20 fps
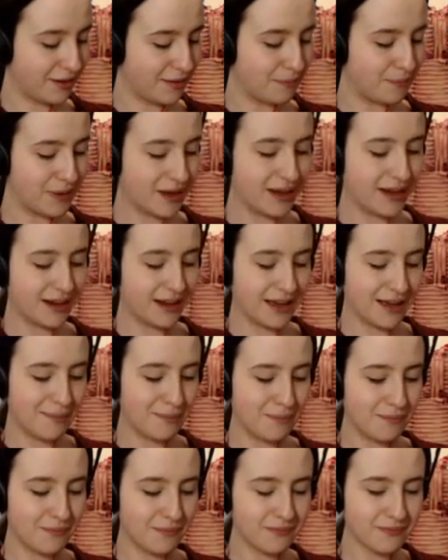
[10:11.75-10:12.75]
But
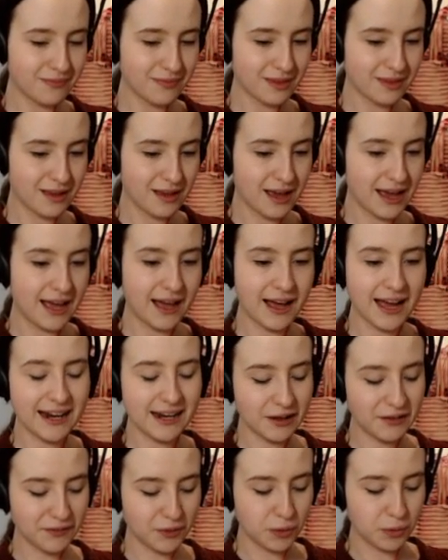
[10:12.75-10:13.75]
I
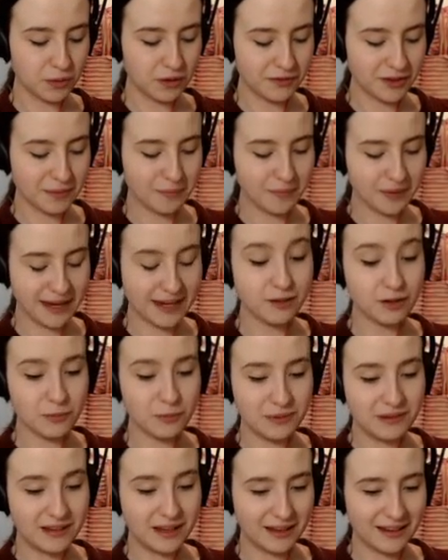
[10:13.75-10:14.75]
love all of them, but I do
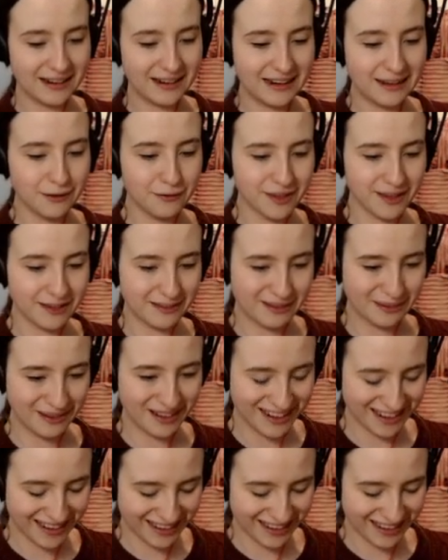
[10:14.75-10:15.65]
particularly love this one.